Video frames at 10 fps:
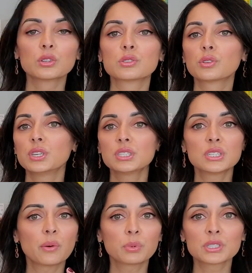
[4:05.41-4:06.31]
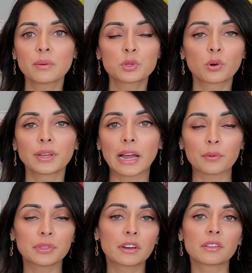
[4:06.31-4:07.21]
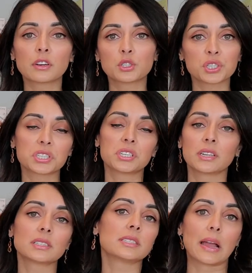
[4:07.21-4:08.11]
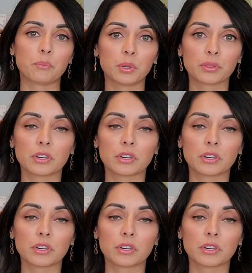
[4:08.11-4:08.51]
So these numbers I'm throwing out there, they're just an example.